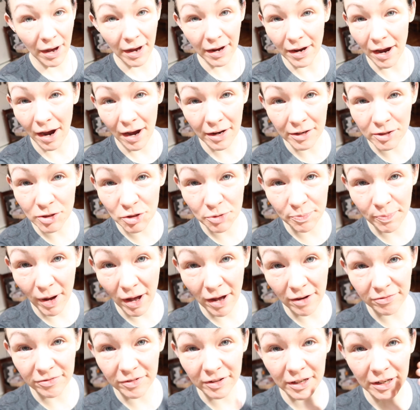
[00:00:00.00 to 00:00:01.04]
My eyes are
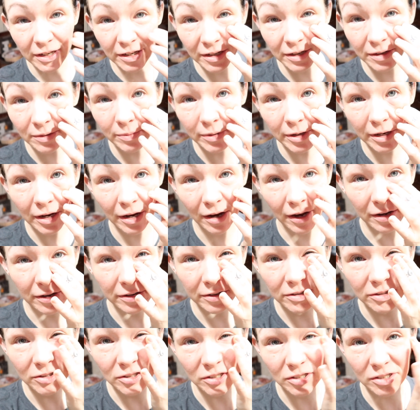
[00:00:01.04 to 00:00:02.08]
puffy
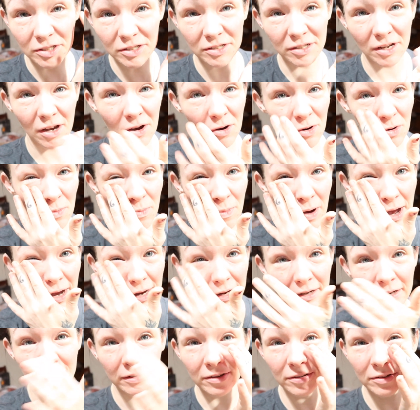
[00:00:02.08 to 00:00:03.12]
because, oh
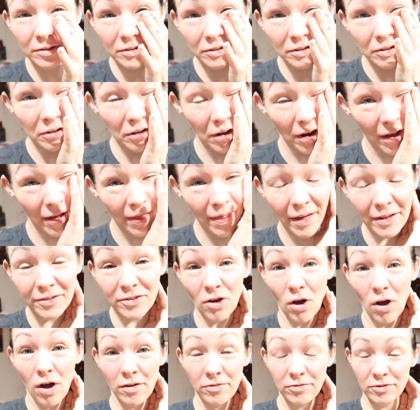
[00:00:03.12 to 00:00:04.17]
my god, that's
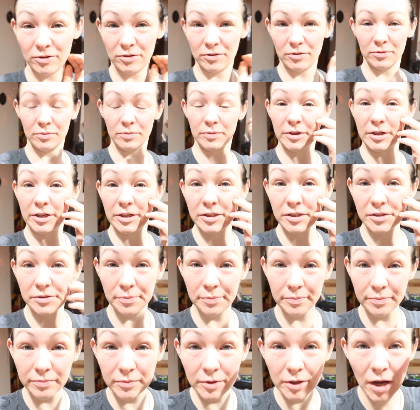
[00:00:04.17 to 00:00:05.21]
awful. We need
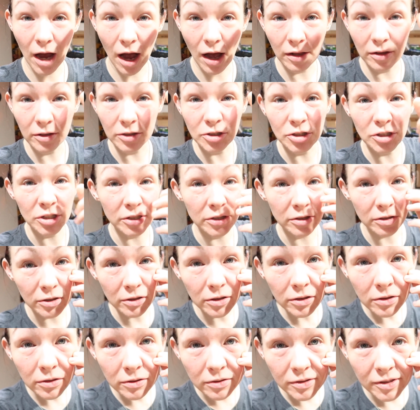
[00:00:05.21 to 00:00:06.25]
some collagen
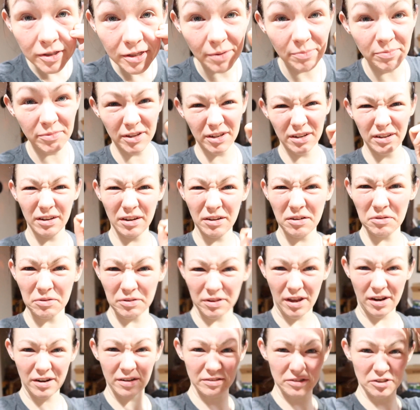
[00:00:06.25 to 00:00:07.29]
or something. Oh,
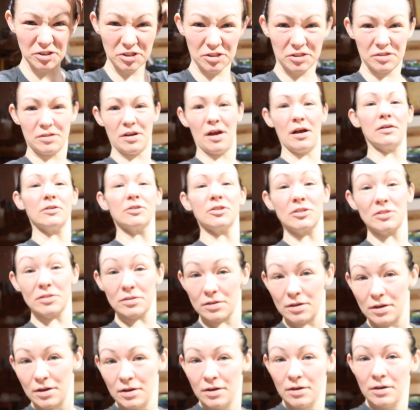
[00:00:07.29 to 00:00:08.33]
that is just, I'll just
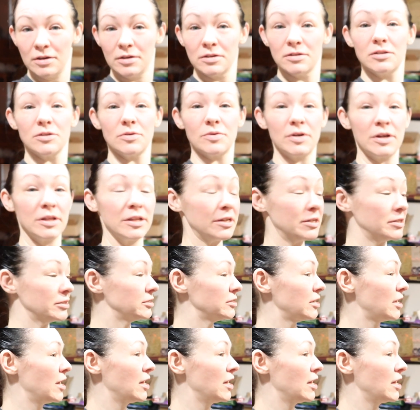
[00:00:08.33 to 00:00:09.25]
do one of these.